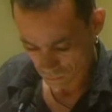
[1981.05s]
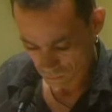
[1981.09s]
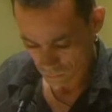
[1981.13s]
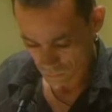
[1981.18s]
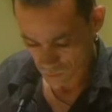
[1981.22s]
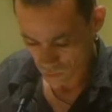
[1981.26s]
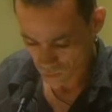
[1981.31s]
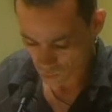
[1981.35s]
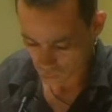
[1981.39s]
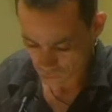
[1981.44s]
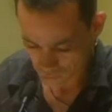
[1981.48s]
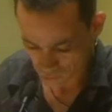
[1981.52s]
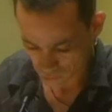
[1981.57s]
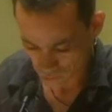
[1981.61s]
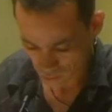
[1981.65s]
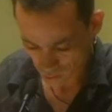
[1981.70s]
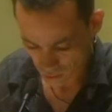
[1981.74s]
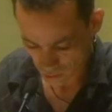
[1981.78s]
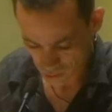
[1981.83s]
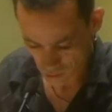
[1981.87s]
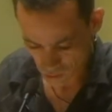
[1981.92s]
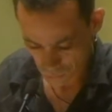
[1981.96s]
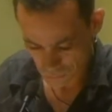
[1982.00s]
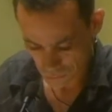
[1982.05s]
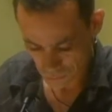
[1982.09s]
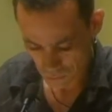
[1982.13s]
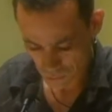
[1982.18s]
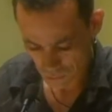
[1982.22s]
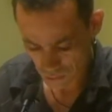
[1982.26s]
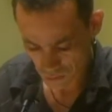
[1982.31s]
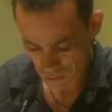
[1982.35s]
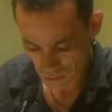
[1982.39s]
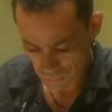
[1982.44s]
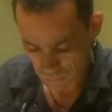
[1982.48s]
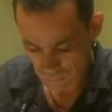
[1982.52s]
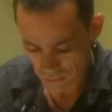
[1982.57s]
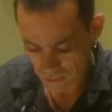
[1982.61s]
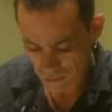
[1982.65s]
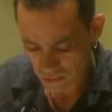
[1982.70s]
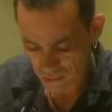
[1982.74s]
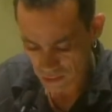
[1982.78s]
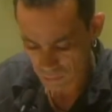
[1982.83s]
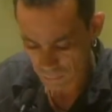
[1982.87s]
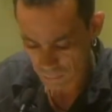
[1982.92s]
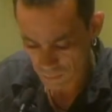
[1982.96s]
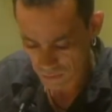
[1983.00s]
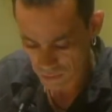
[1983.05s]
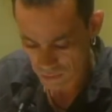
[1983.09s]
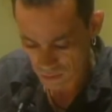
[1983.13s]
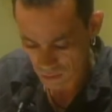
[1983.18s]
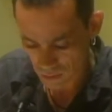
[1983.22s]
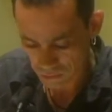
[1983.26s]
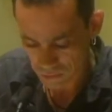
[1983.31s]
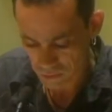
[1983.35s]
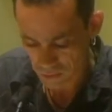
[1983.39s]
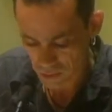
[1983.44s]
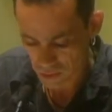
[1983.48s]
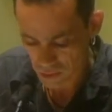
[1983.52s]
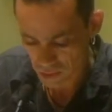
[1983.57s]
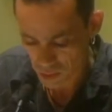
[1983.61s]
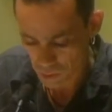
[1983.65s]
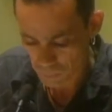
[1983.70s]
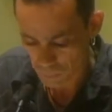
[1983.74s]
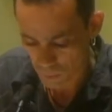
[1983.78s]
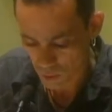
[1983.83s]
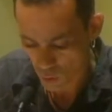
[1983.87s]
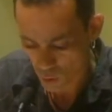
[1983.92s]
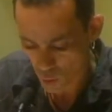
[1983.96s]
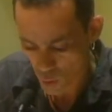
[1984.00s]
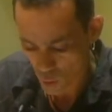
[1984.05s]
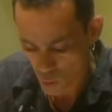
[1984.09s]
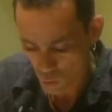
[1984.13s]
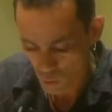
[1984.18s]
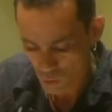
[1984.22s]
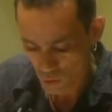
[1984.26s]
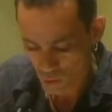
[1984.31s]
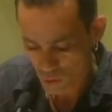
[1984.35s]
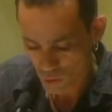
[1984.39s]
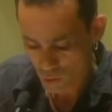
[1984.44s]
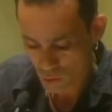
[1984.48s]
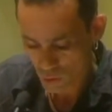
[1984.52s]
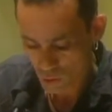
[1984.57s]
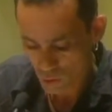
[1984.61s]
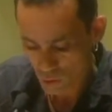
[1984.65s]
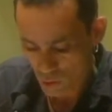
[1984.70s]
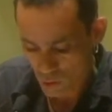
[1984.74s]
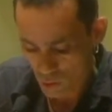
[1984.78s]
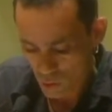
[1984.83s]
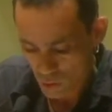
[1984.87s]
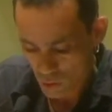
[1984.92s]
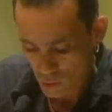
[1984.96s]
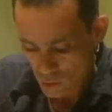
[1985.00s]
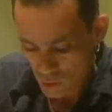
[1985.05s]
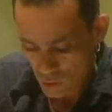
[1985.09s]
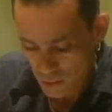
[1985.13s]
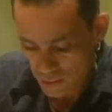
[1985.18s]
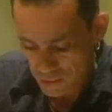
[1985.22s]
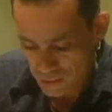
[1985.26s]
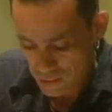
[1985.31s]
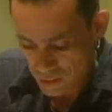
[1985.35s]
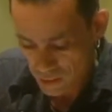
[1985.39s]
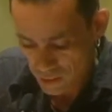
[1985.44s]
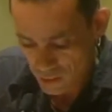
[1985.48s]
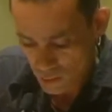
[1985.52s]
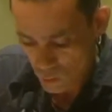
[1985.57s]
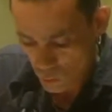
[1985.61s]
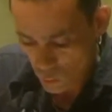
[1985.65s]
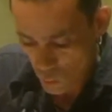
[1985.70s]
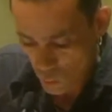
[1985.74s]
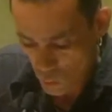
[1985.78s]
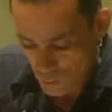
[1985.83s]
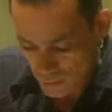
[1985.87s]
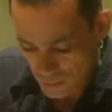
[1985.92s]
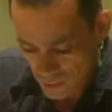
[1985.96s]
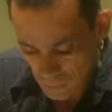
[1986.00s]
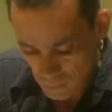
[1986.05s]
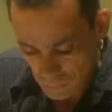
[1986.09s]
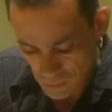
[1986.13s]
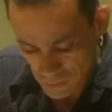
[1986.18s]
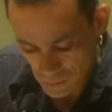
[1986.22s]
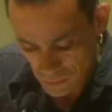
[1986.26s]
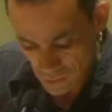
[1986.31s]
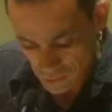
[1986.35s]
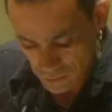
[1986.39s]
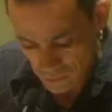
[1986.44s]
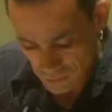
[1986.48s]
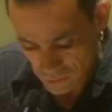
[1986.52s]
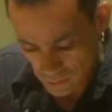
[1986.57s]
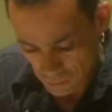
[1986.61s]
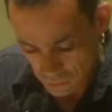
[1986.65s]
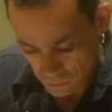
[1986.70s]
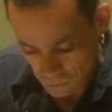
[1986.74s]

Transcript: So their task was to turn me against myself and against my own and against all that I believed.